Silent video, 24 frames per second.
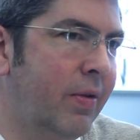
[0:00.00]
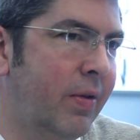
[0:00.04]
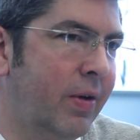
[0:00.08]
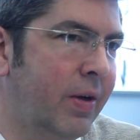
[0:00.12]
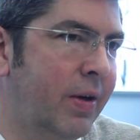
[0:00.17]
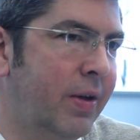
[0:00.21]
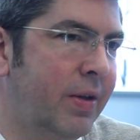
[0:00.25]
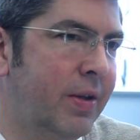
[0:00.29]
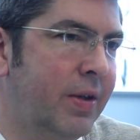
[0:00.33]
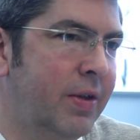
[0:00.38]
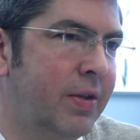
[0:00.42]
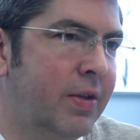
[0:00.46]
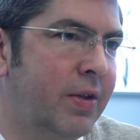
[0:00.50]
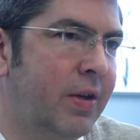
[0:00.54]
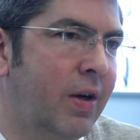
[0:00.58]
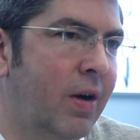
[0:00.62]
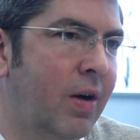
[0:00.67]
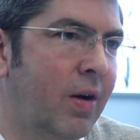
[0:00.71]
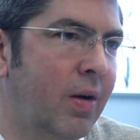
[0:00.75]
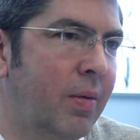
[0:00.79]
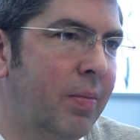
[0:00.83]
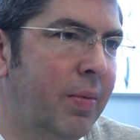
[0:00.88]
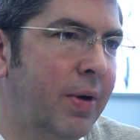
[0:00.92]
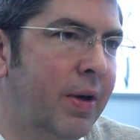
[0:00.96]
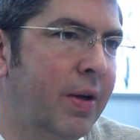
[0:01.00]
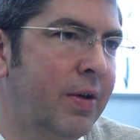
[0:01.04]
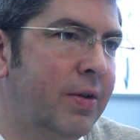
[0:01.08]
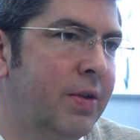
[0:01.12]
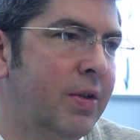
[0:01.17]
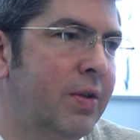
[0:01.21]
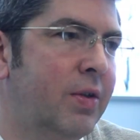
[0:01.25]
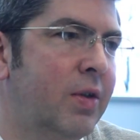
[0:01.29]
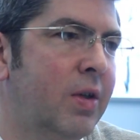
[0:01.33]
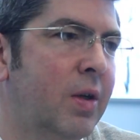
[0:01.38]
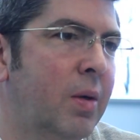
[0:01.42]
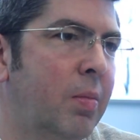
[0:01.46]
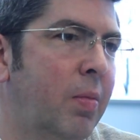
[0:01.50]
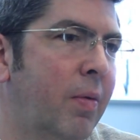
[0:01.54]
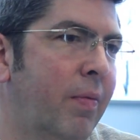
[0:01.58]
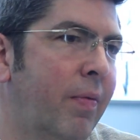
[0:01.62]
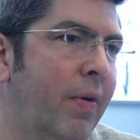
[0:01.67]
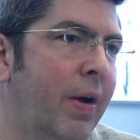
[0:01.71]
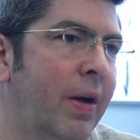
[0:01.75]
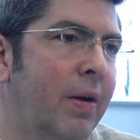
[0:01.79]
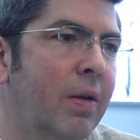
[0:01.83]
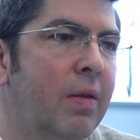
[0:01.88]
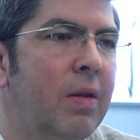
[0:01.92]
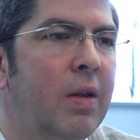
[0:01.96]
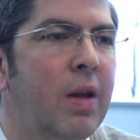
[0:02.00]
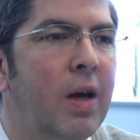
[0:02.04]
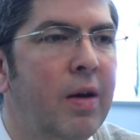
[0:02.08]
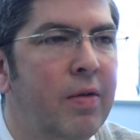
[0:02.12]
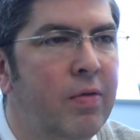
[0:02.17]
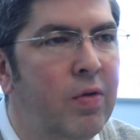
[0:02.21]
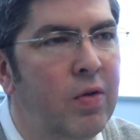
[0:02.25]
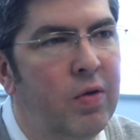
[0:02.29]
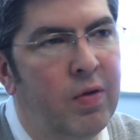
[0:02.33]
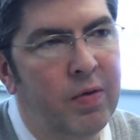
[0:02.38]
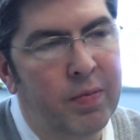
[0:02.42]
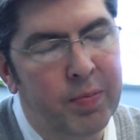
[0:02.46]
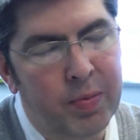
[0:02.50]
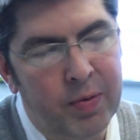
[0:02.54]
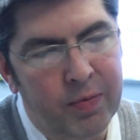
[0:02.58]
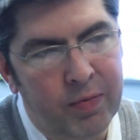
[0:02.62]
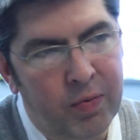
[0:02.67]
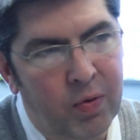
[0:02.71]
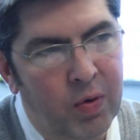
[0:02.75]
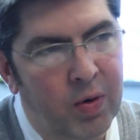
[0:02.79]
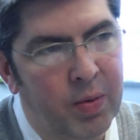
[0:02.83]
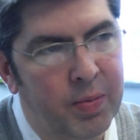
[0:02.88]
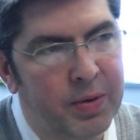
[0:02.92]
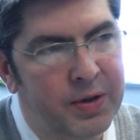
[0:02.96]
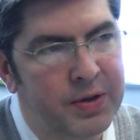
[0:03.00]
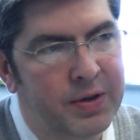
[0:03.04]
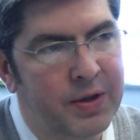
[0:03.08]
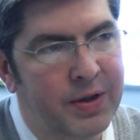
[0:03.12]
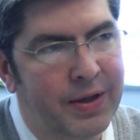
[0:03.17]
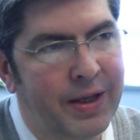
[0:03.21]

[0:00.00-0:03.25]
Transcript: look at this card because it's going to provide a level of performance